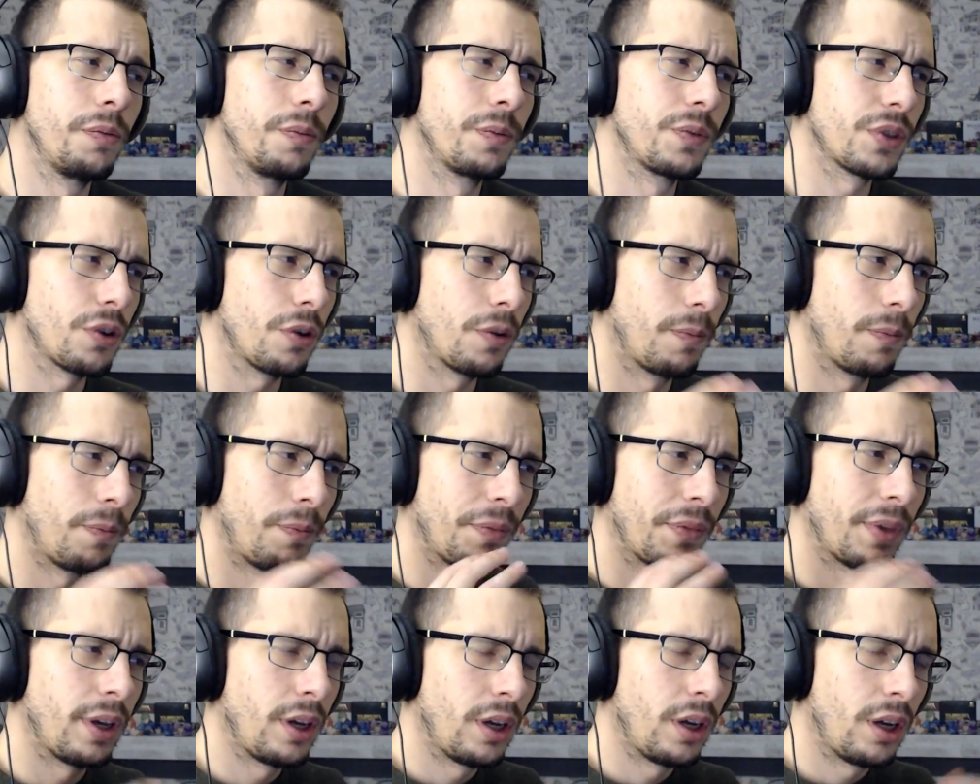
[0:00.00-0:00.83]
So
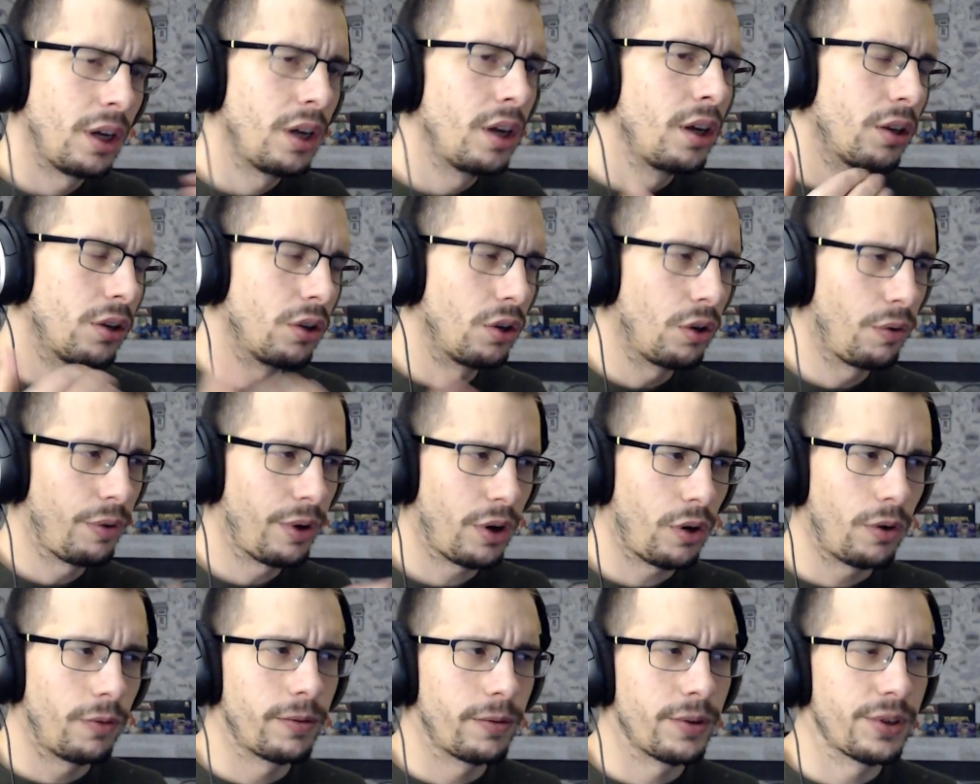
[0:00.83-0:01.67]
you don't want
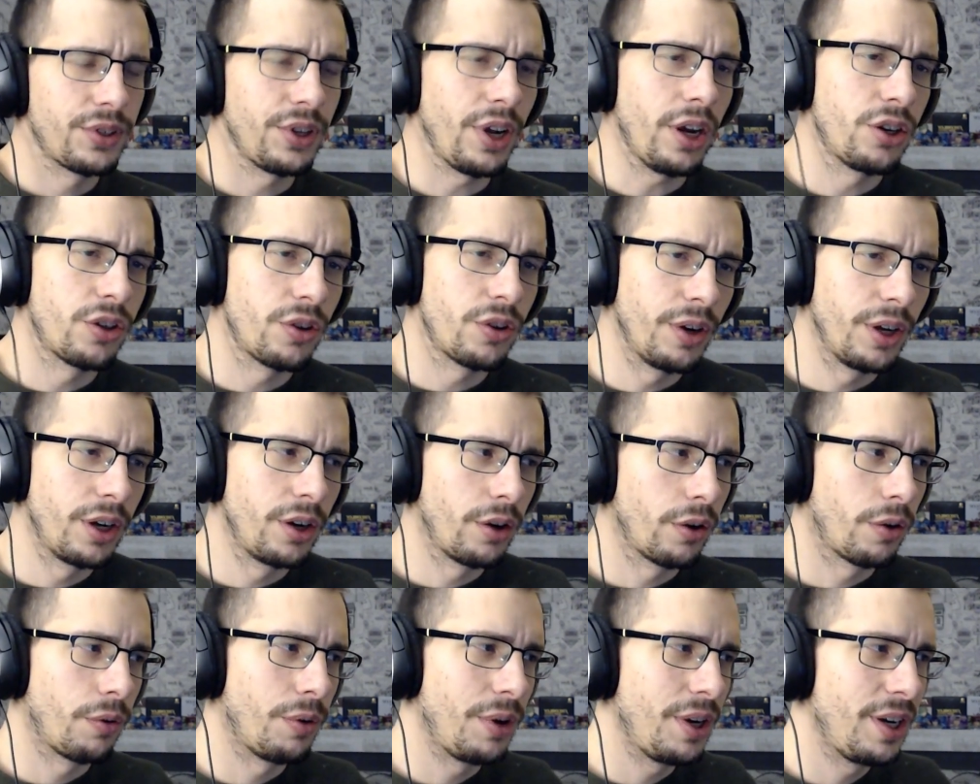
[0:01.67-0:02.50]
to oversaturate on
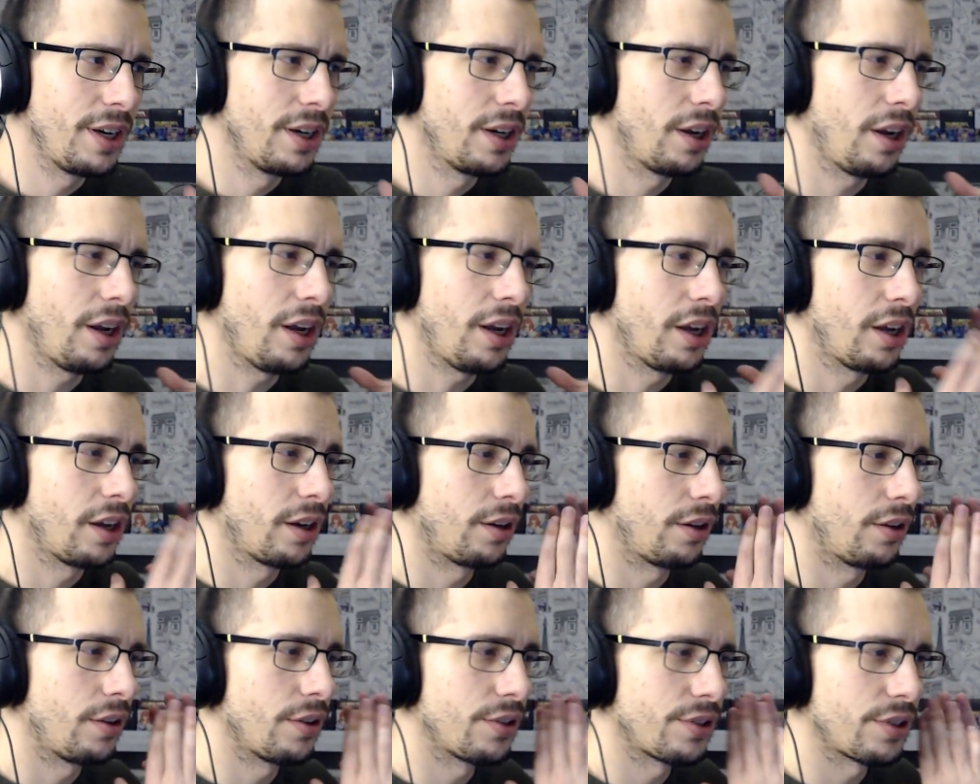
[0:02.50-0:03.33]
green, and
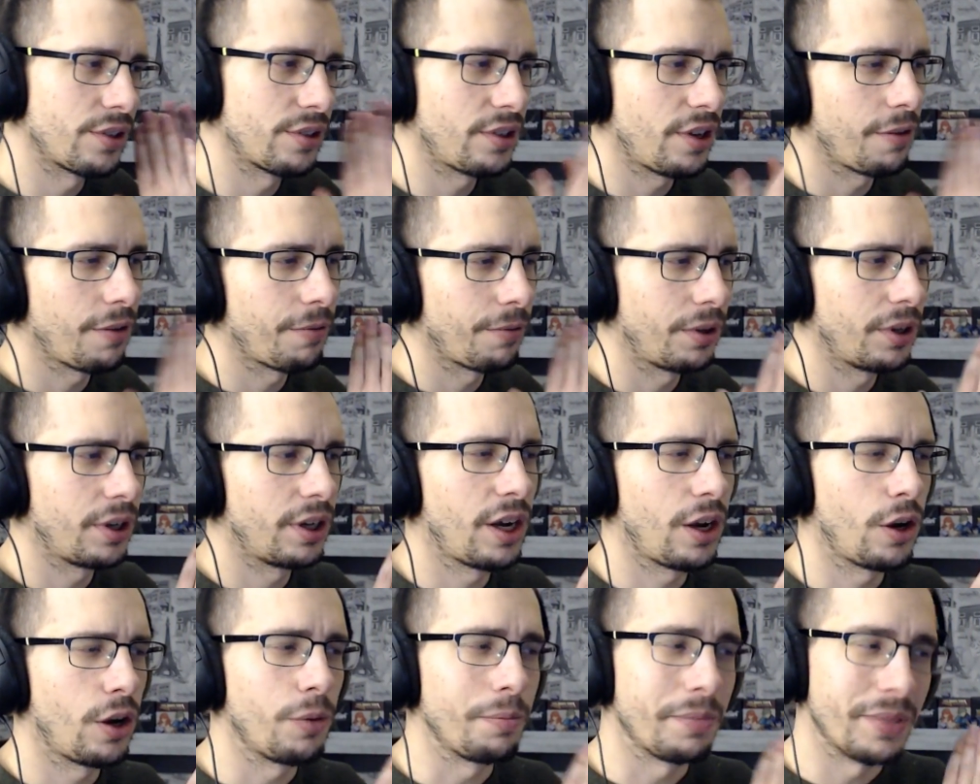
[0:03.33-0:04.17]
this is definitely going to
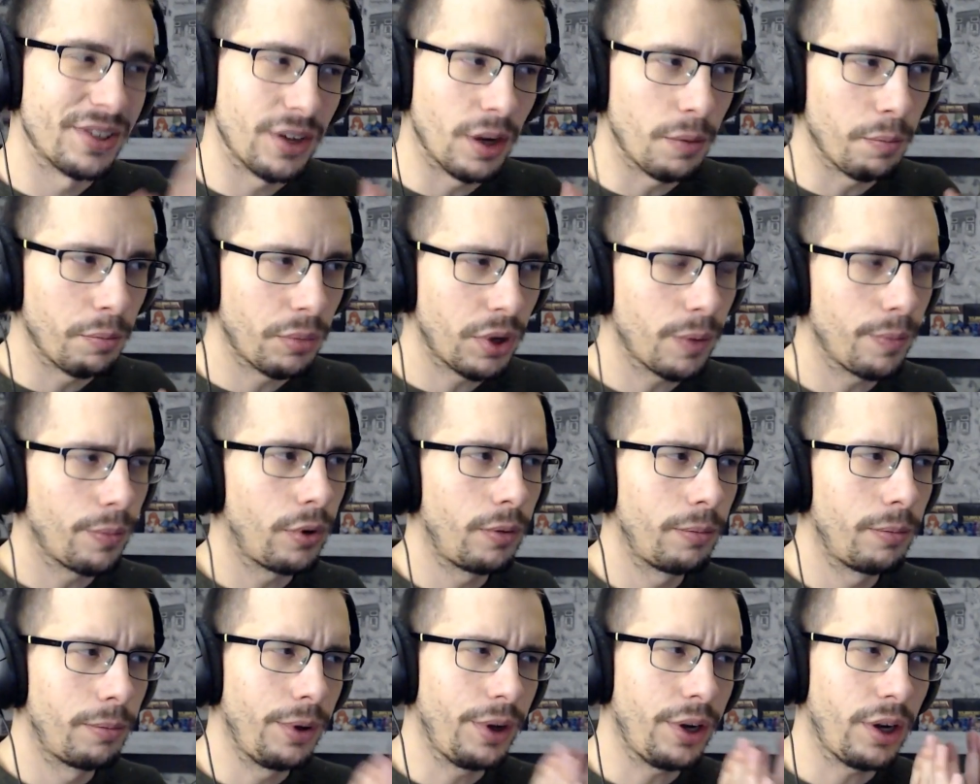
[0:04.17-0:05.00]
help some people,
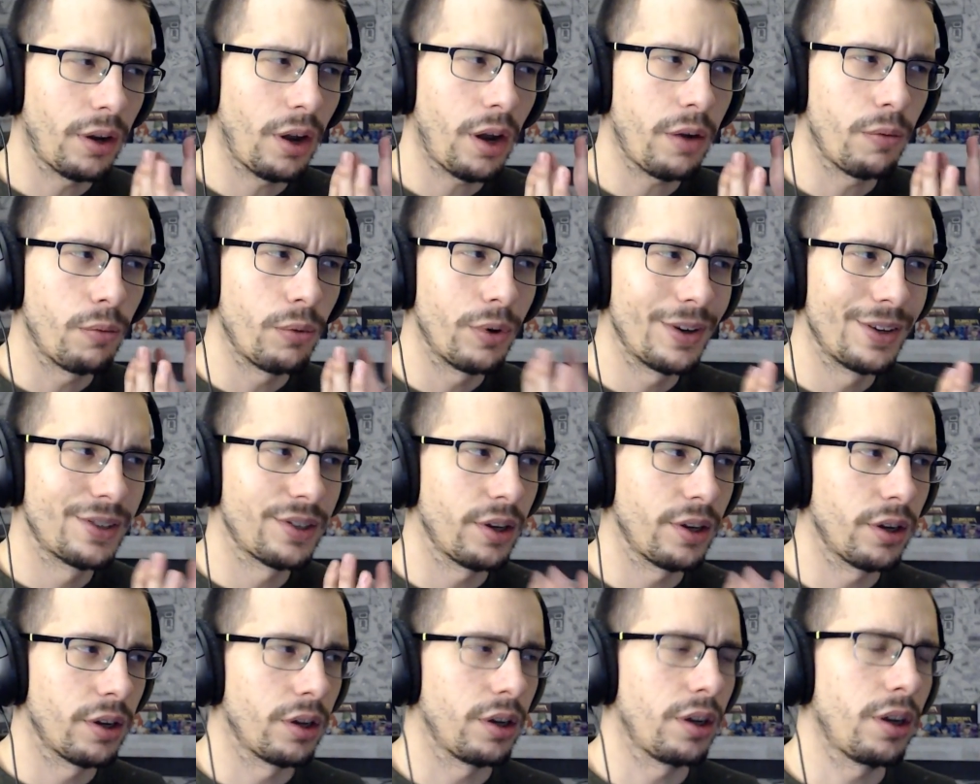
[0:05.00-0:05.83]
but I wouldn't
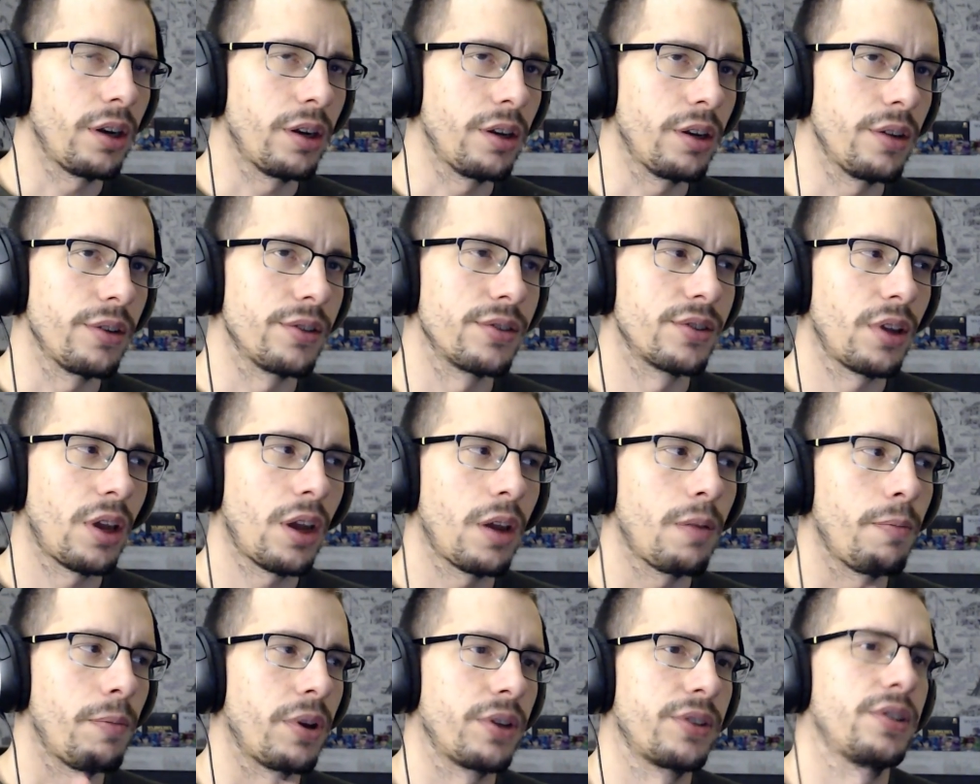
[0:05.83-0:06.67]
say it is a
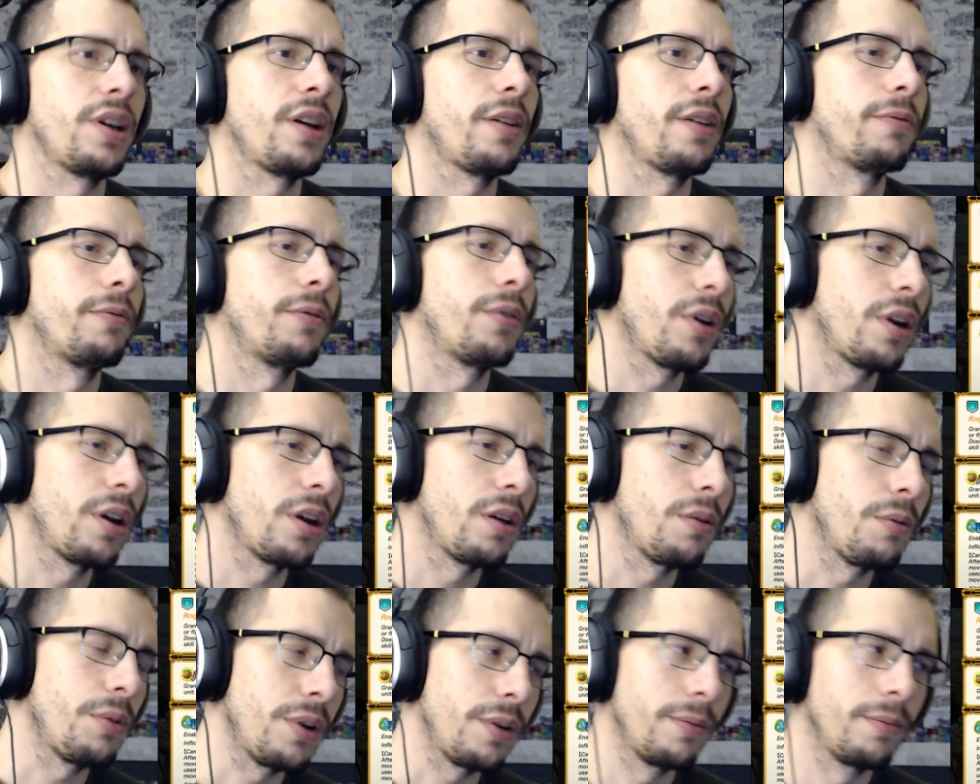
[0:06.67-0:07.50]
must-have for
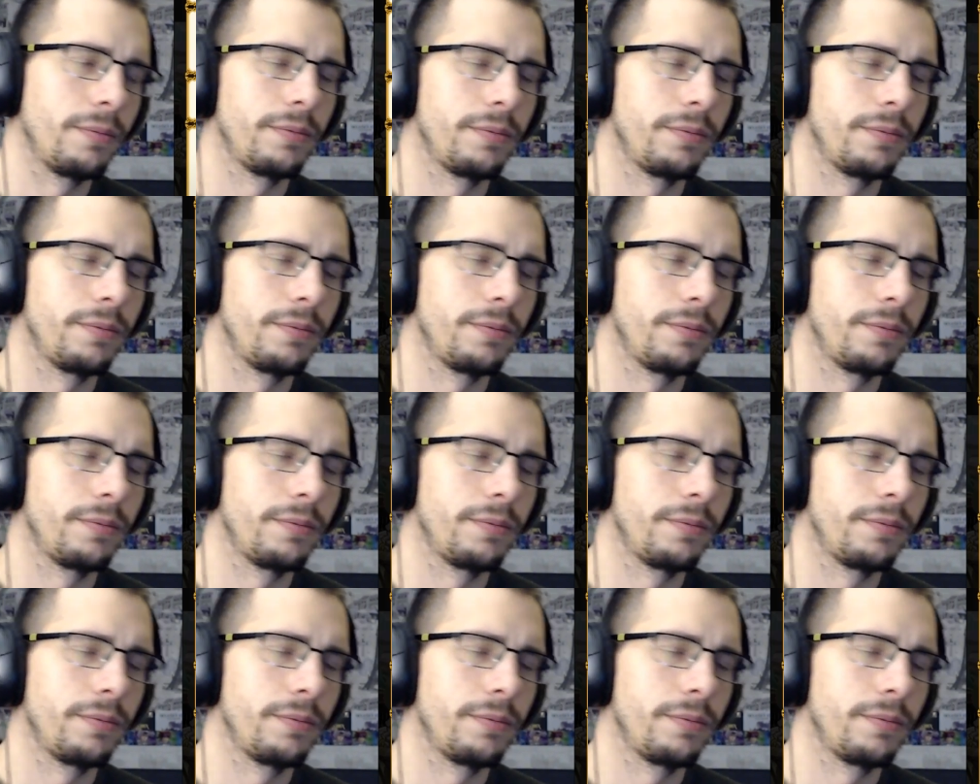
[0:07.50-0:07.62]
anyone.